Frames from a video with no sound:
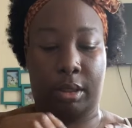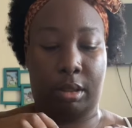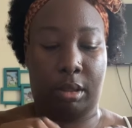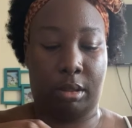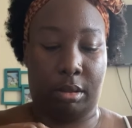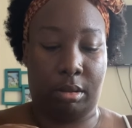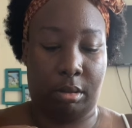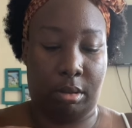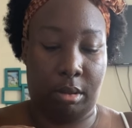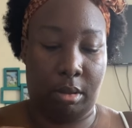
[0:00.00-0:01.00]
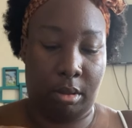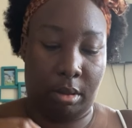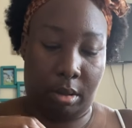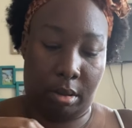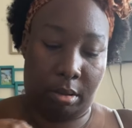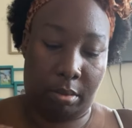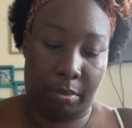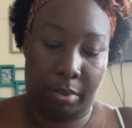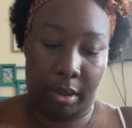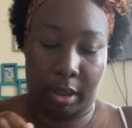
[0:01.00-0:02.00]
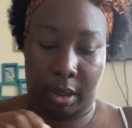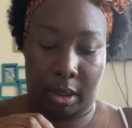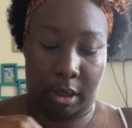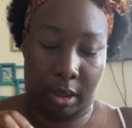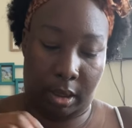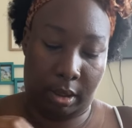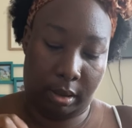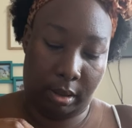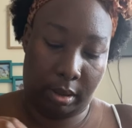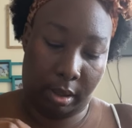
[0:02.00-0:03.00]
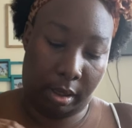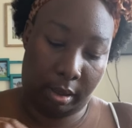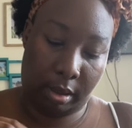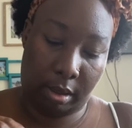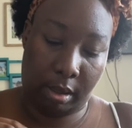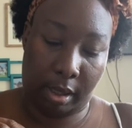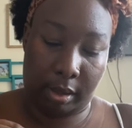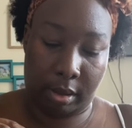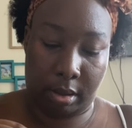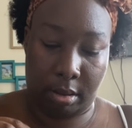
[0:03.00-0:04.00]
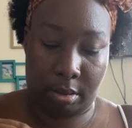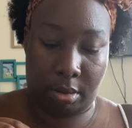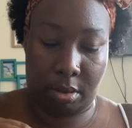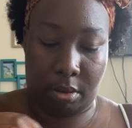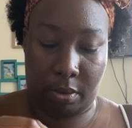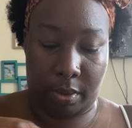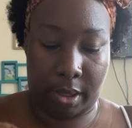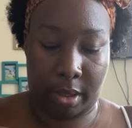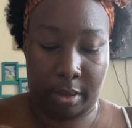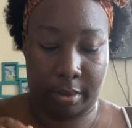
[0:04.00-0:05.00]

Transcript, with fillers: to putting it inside the dots, they'll go away.